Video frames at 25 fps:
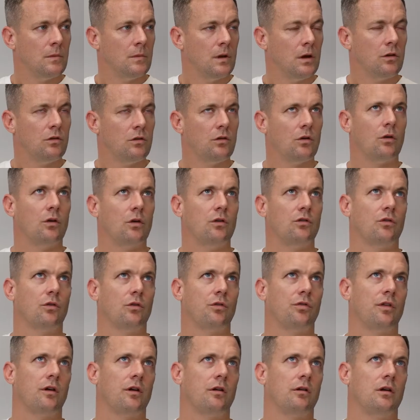So is your
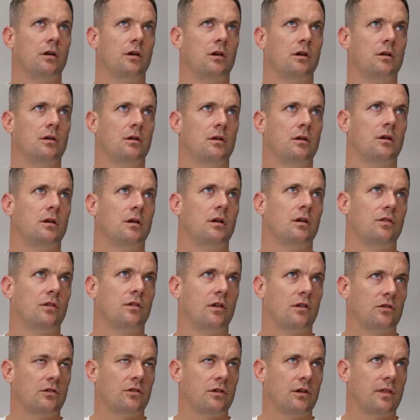theory
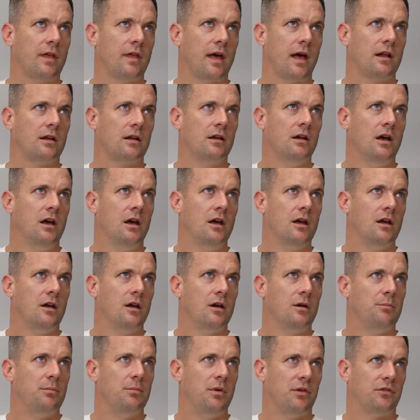essentially that
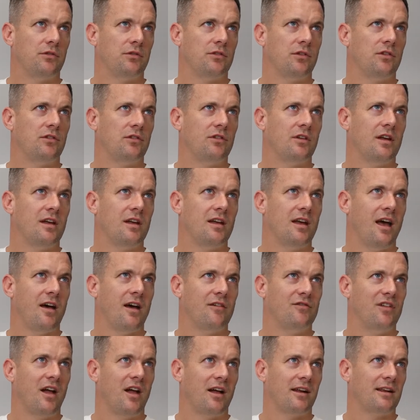businesses have
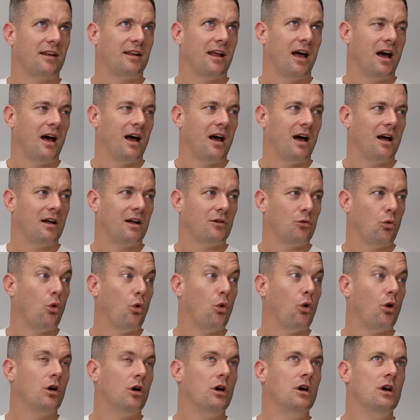done it hard,
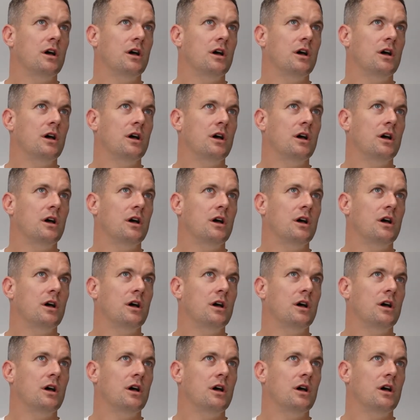or